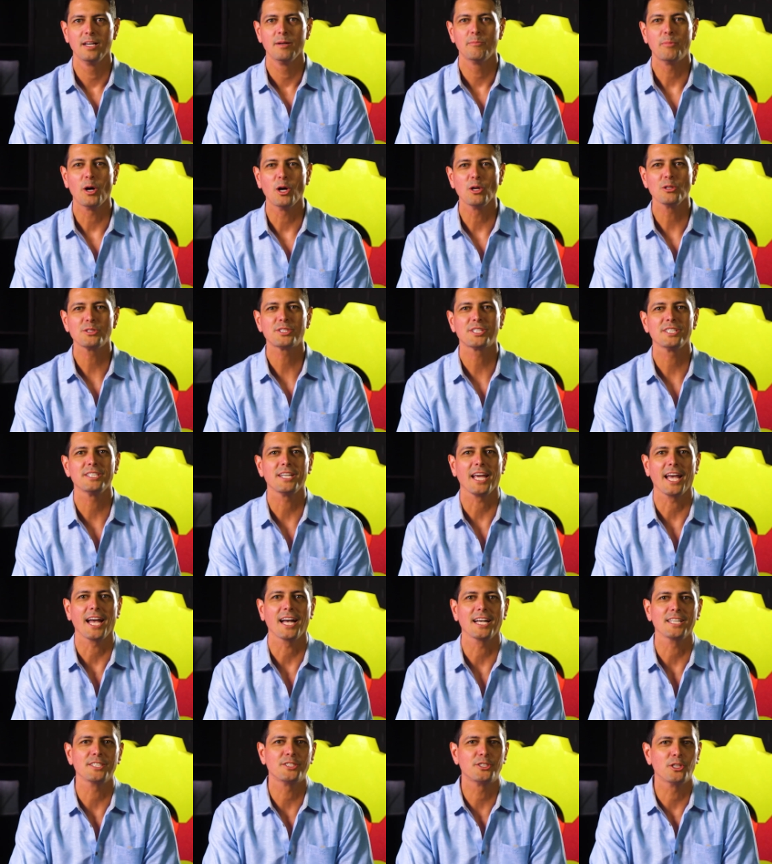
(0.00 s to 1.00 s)
posts and
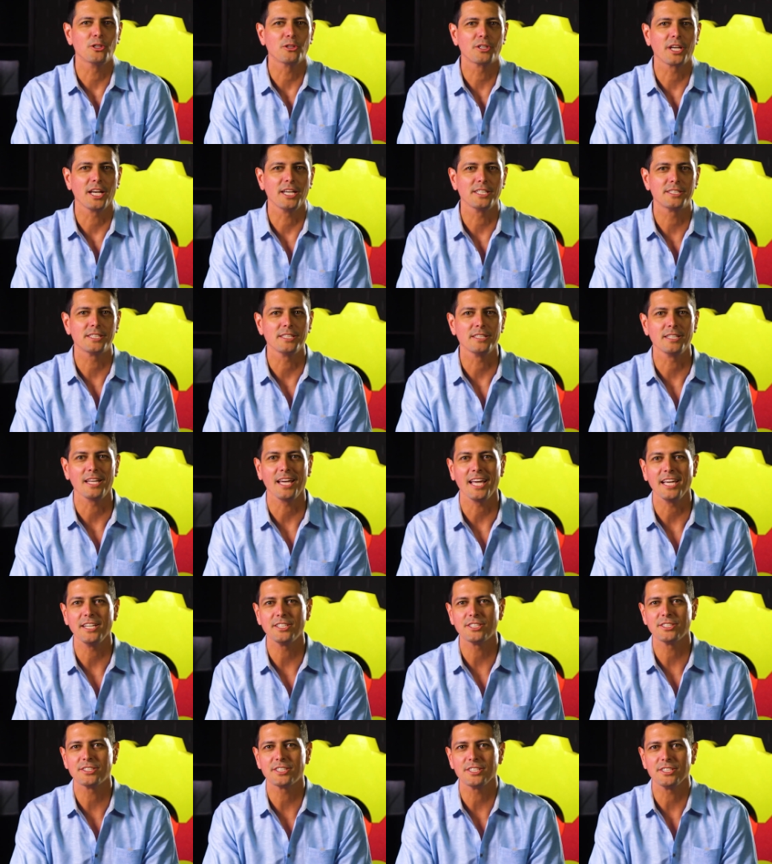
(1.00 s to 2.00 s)
ads showcasing the
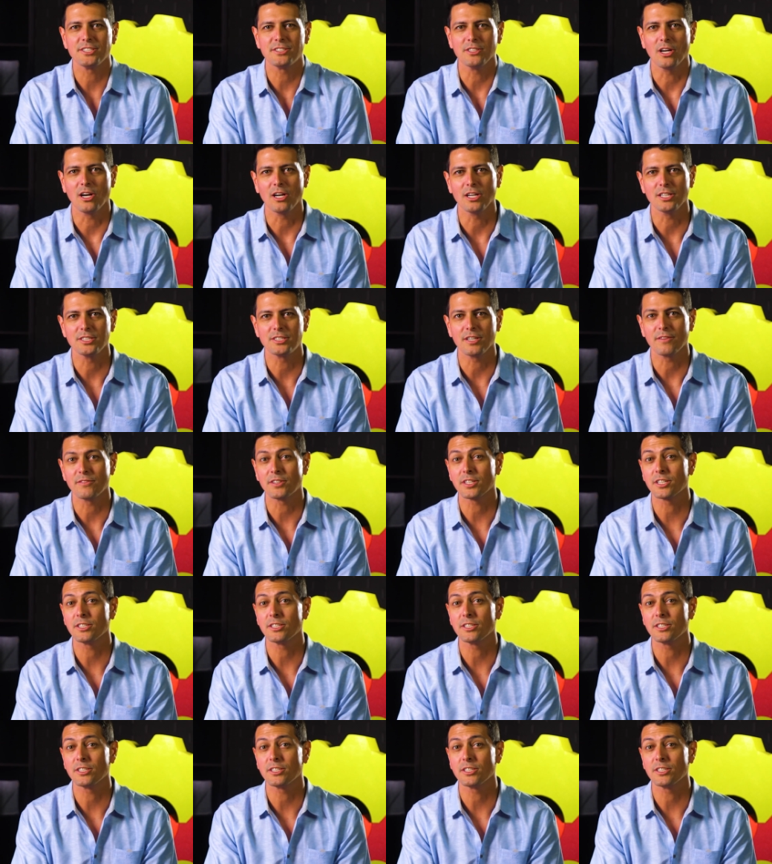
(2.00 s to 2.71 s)
agency's knowledge of the